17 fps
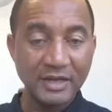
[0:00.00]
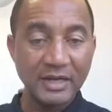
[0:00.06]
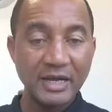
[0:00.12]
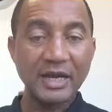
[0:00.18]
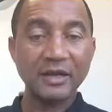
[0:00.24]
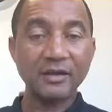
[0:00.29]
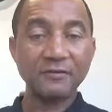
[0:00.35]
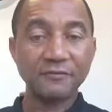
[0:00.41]

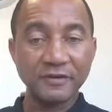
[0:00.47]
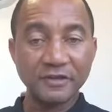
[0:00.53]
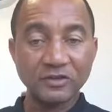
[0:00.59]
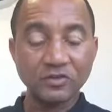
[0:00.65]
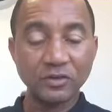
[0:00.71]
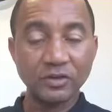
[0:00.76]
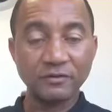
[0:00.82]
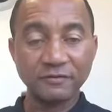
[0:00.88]
and the
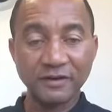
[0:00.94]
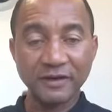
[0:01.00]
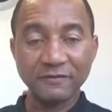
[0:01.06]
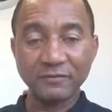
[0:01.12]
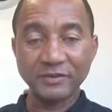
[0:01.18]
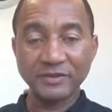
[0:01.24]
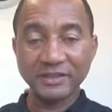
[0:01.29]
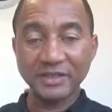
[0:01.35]
first
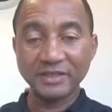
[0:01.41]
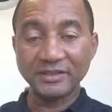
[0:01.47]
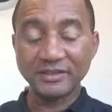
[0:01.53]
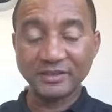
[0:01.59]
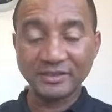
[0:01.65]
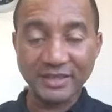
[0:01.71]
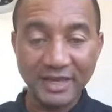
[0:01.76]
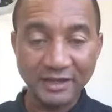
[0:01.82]
25%
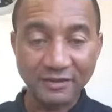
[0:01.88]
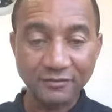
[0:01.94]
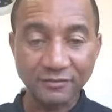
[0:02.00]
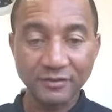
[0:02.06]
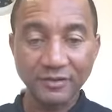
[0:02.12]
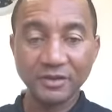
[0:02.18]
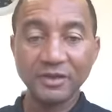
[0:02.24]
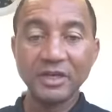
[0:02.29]
is
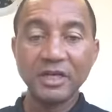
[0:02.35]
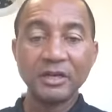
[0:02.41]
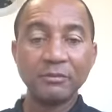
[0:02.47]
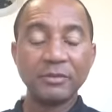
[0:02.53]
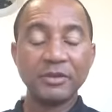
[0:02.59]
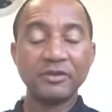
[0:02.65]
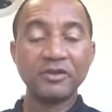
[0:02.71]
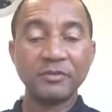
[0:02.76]
tax-free,
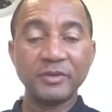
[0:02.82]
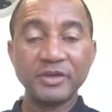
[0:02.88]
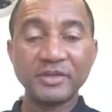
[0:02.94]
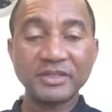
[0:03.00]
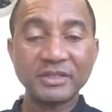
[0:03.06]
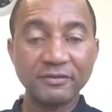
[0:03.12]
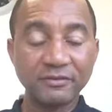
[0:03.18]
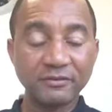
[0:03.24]
but the remaining
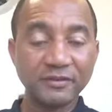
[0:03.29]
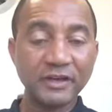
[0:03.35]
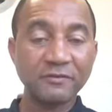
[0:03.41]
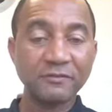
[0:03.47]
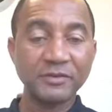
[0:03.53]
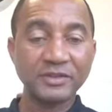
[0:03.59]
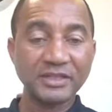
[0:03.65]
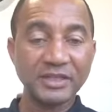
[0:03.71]

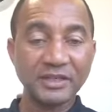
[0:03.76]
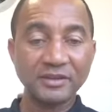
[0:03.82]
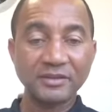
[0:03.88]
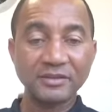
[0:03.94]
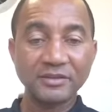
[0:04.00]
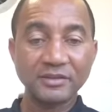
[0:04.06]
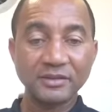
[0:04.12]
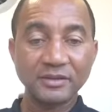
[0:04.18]

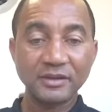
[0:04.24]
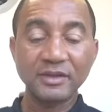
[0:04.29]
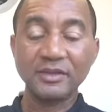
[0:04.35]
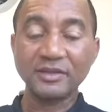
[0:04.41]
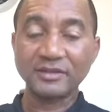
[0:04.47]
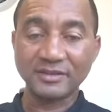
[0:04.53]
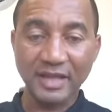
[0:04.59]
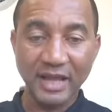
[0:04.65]
75%
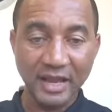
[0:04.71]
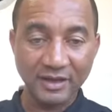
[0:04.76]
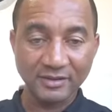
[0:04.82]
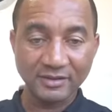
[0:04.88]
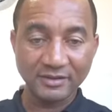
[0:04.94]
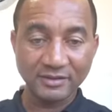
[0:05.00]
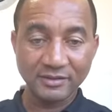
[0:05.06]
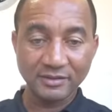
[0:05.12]
is
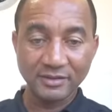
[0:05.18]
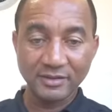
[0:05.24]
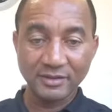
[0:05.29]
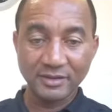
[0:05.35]
taxed,